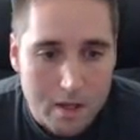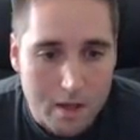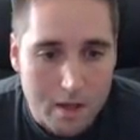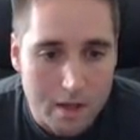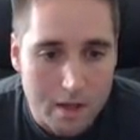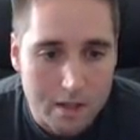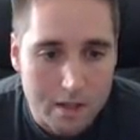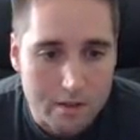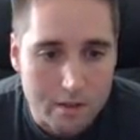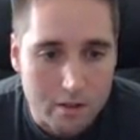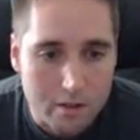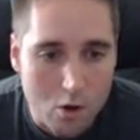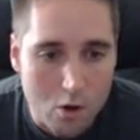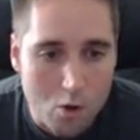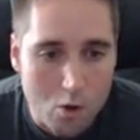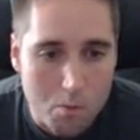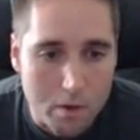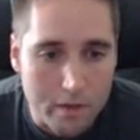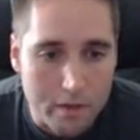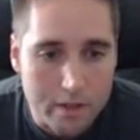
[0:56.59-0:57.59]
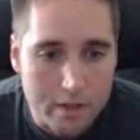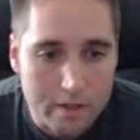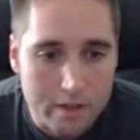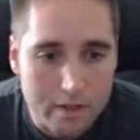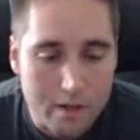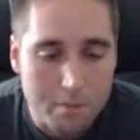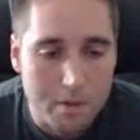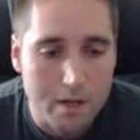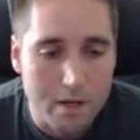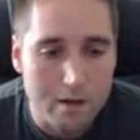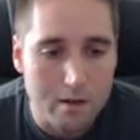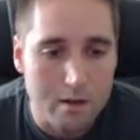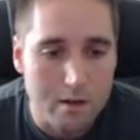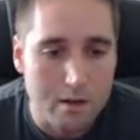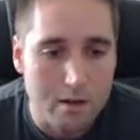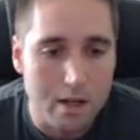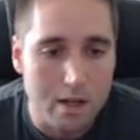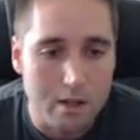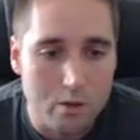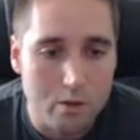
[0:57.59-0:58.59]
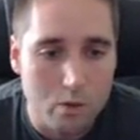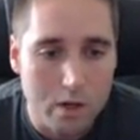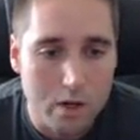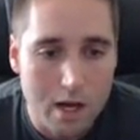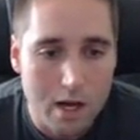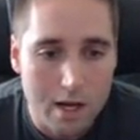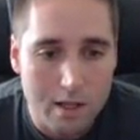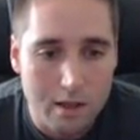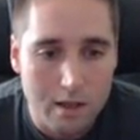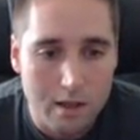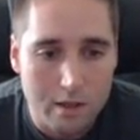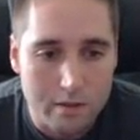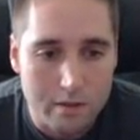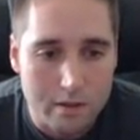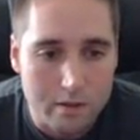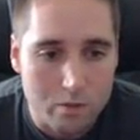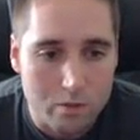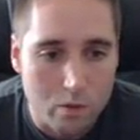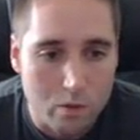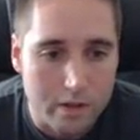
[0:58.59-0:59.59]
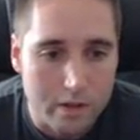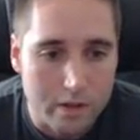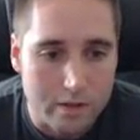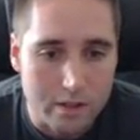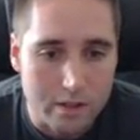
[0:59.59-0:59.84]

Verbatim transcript: and that's going to open this up here and you want to highlight this one that